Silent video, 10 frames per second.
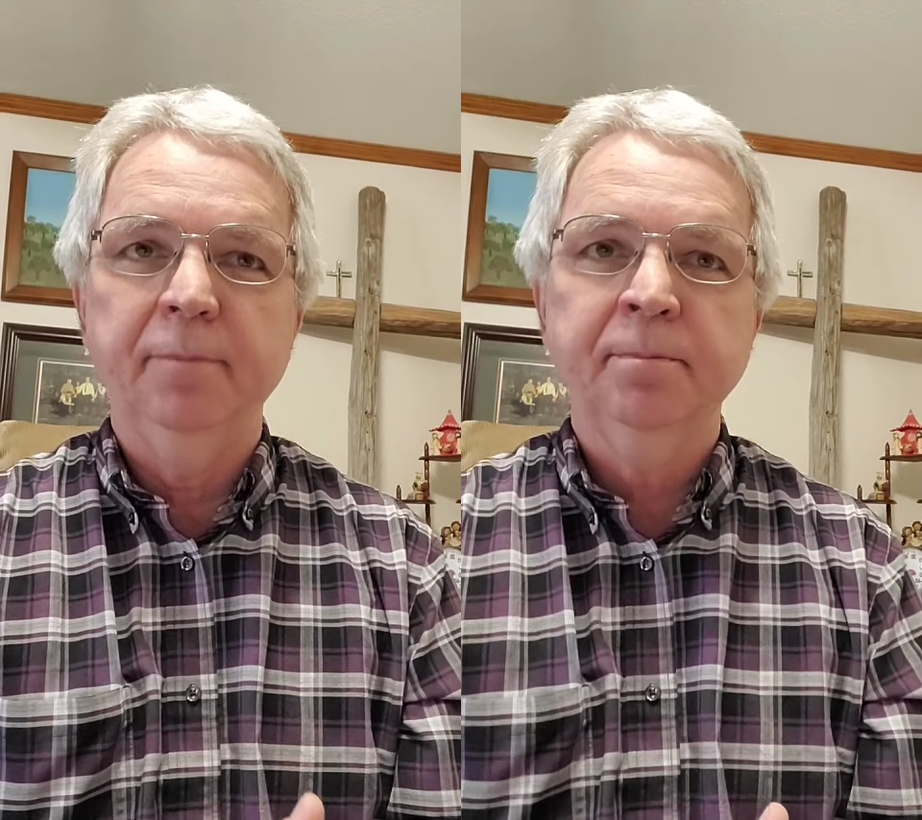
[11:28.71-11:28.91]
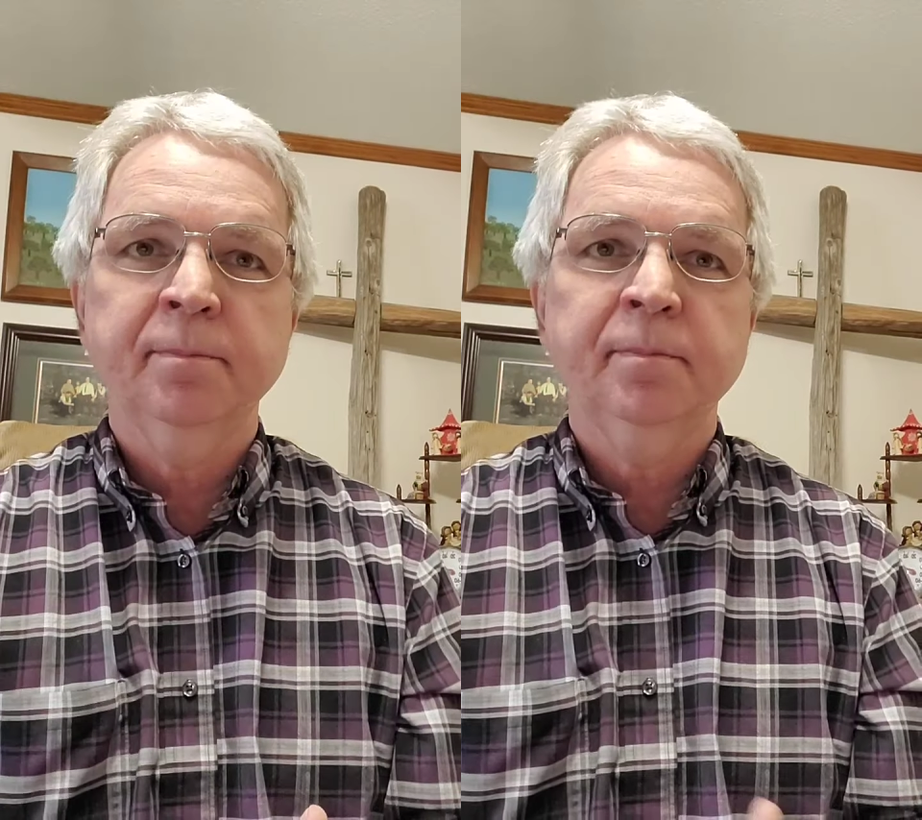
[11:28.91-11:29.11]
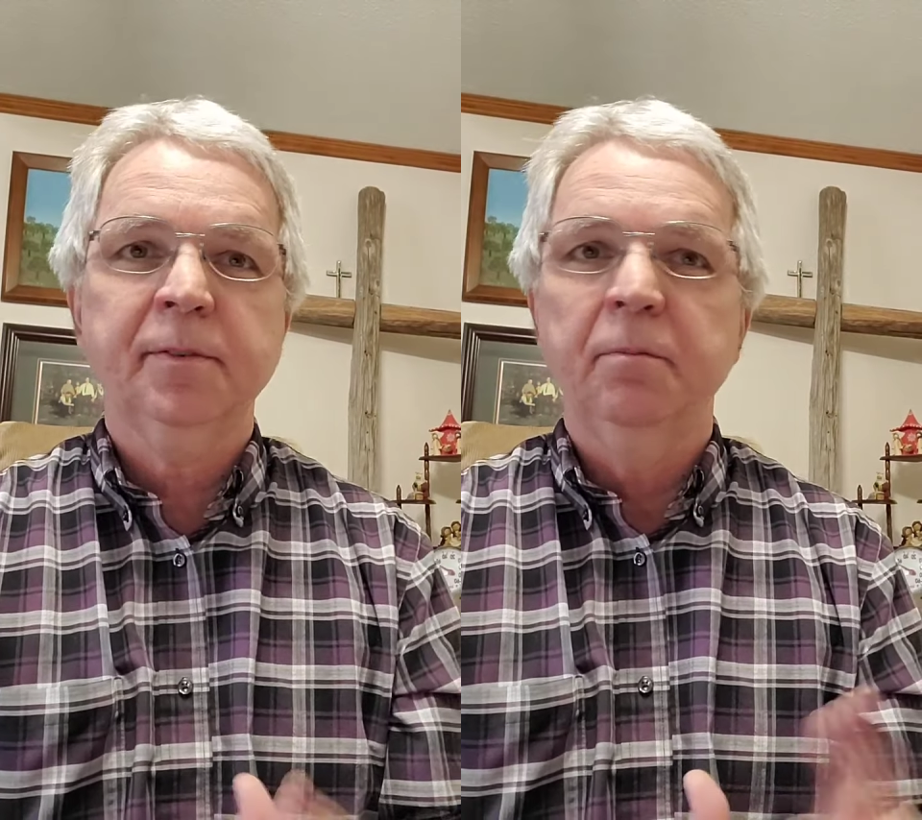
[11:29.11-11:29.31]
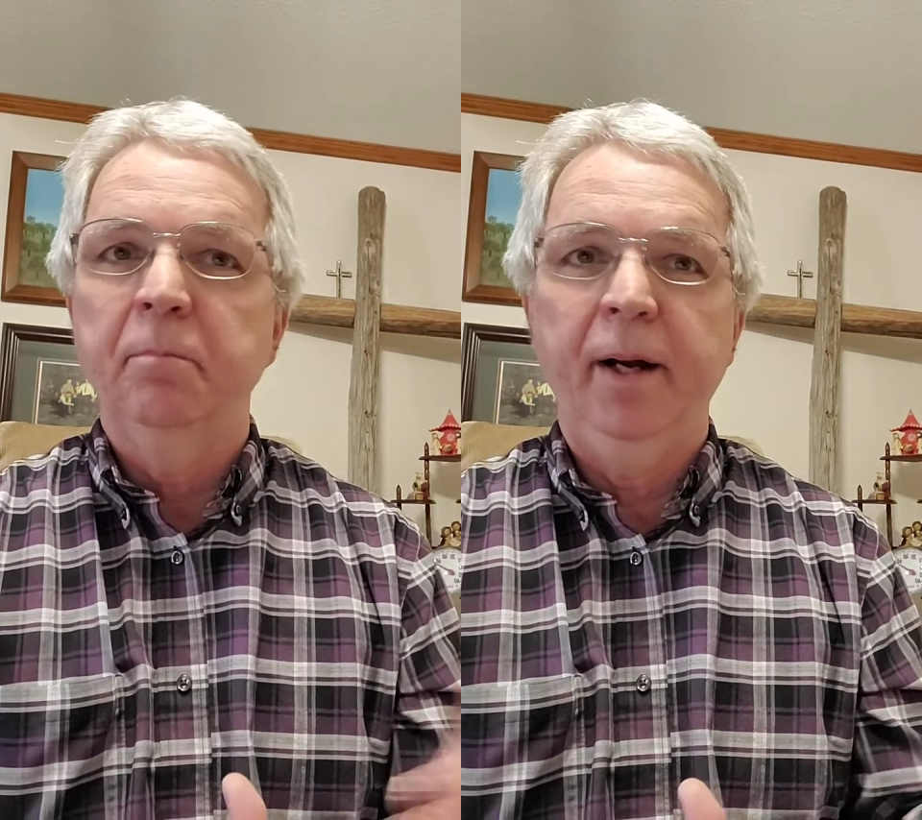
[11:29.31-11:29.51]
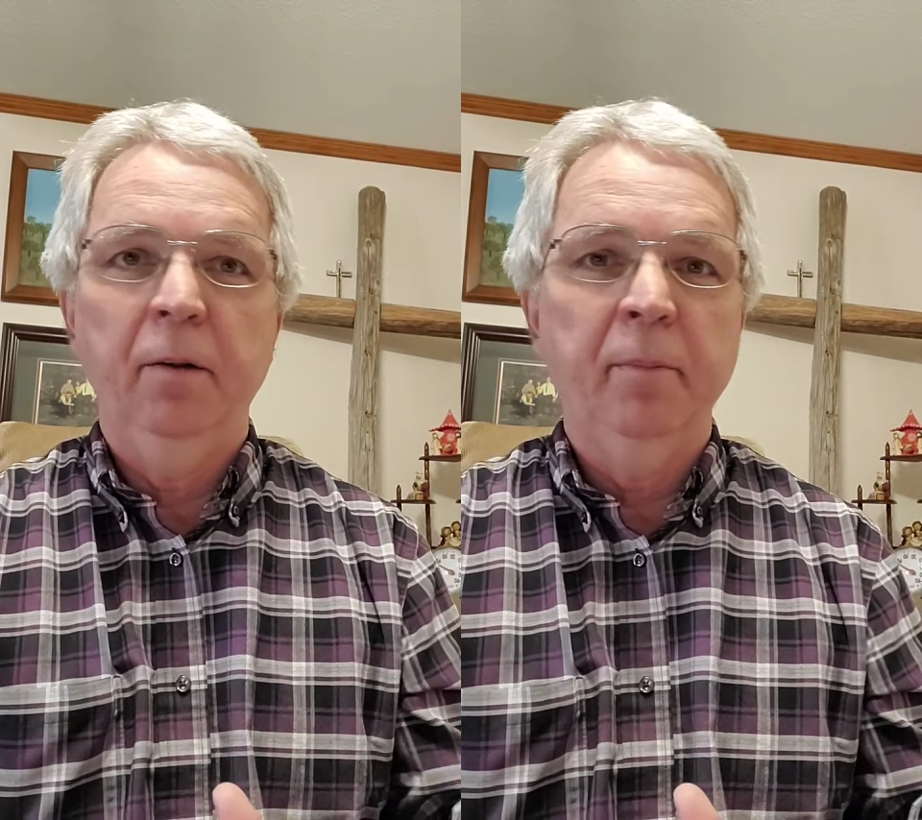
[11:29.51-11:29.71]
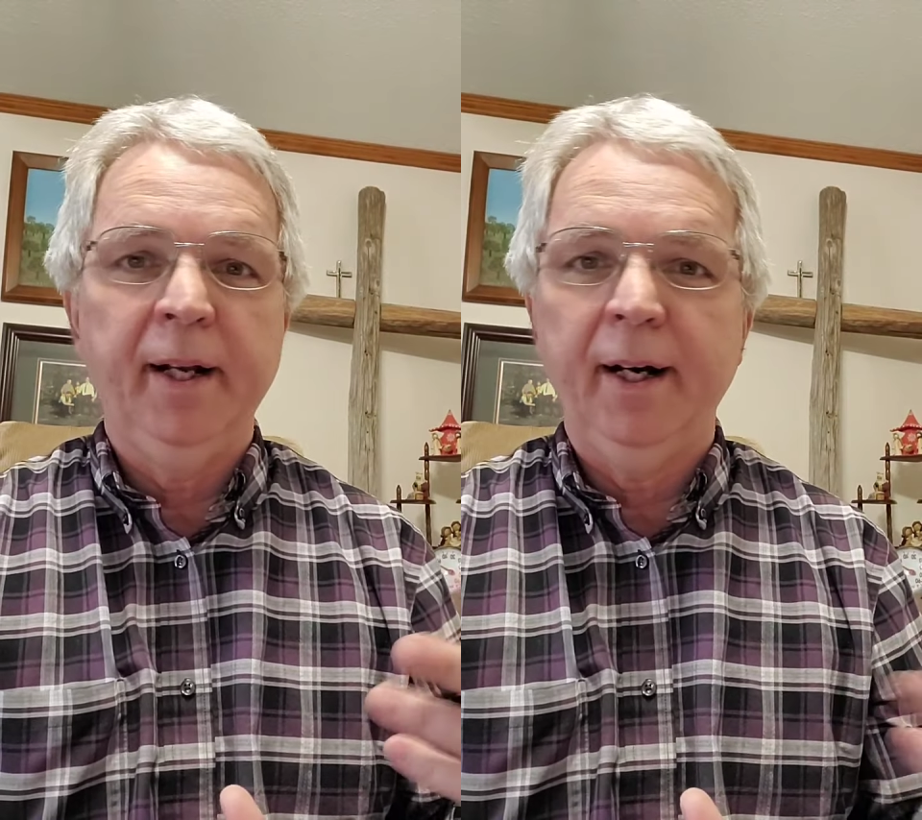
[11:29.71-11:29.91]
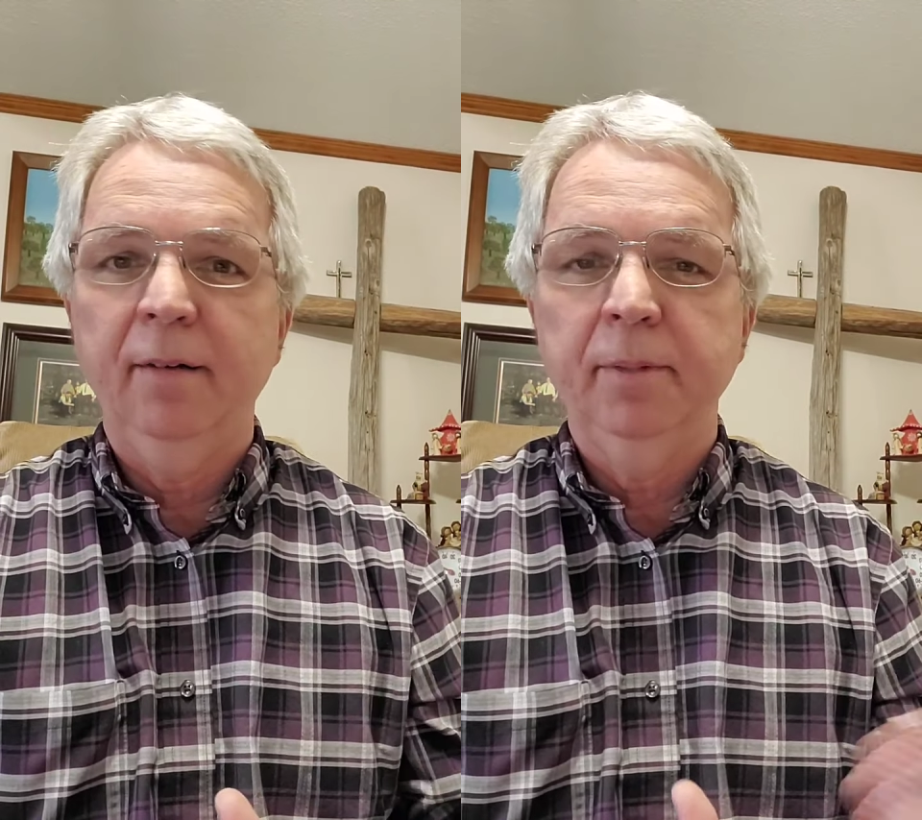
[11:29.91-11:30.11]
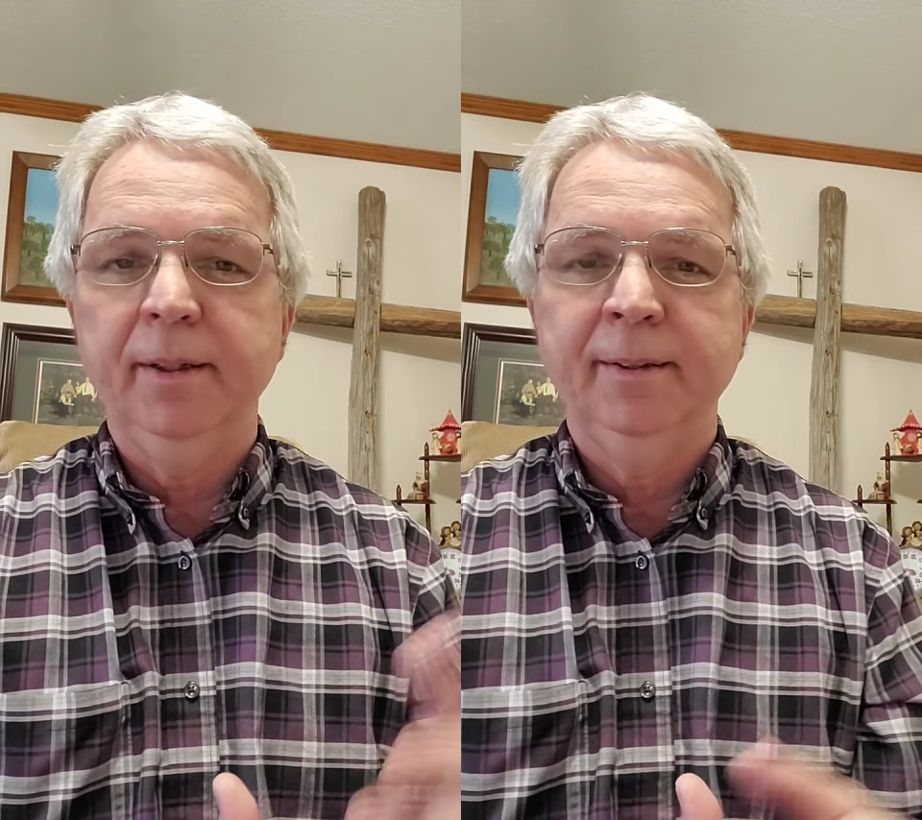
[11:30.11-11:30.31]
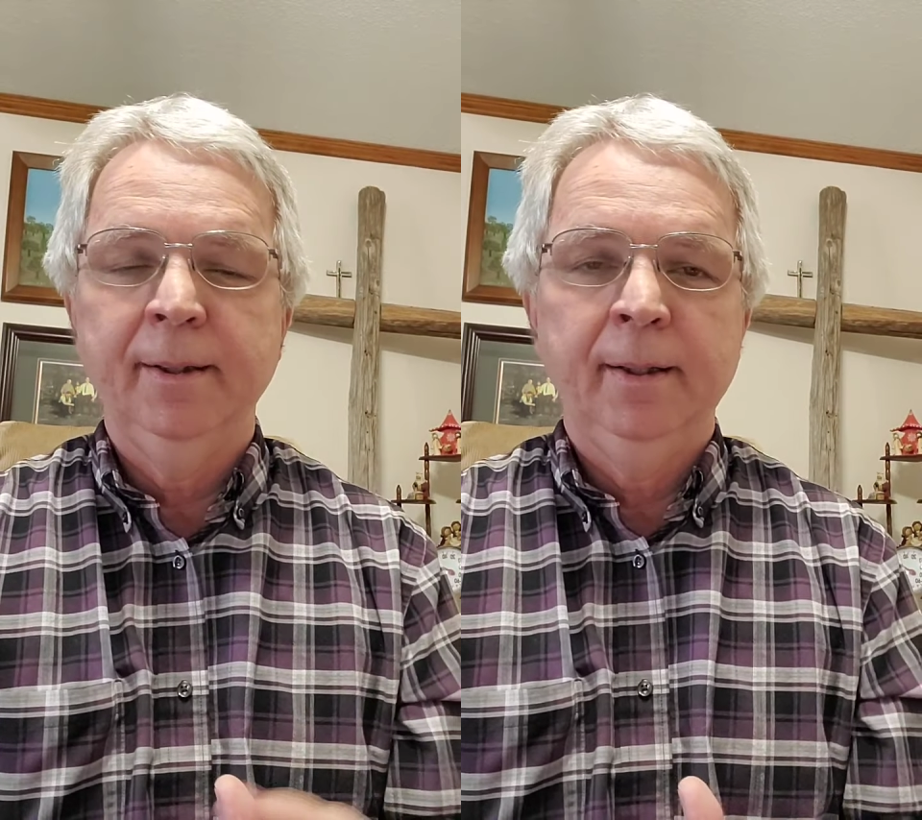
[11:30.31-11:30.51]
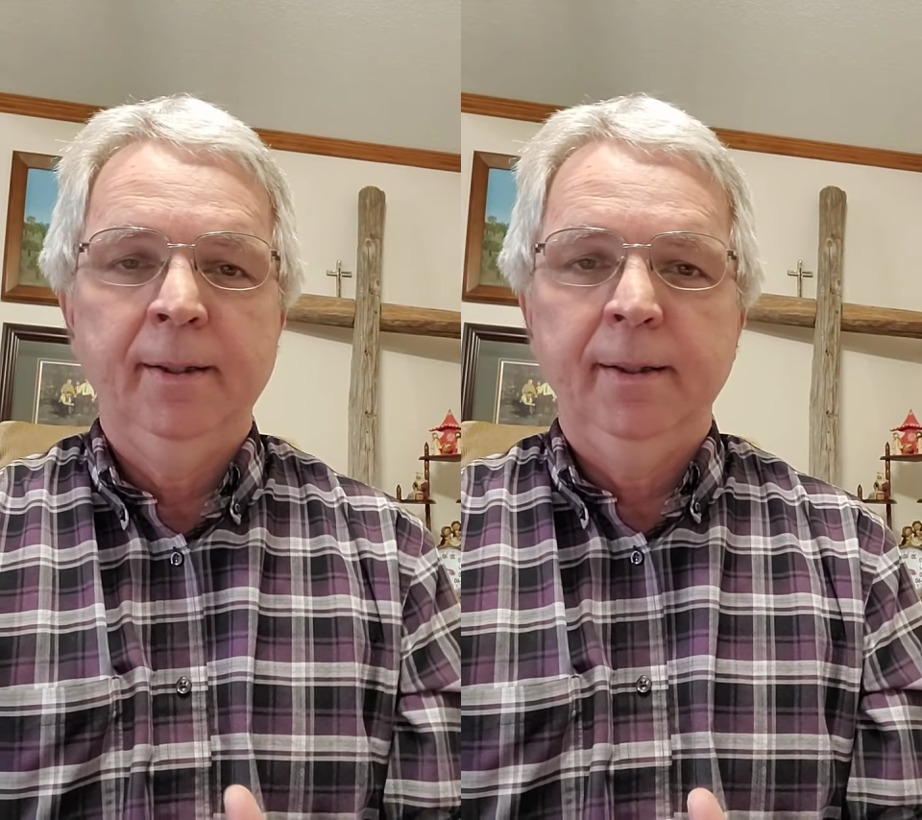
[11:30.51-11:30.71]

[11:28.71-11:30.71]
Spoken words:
that may or may not have been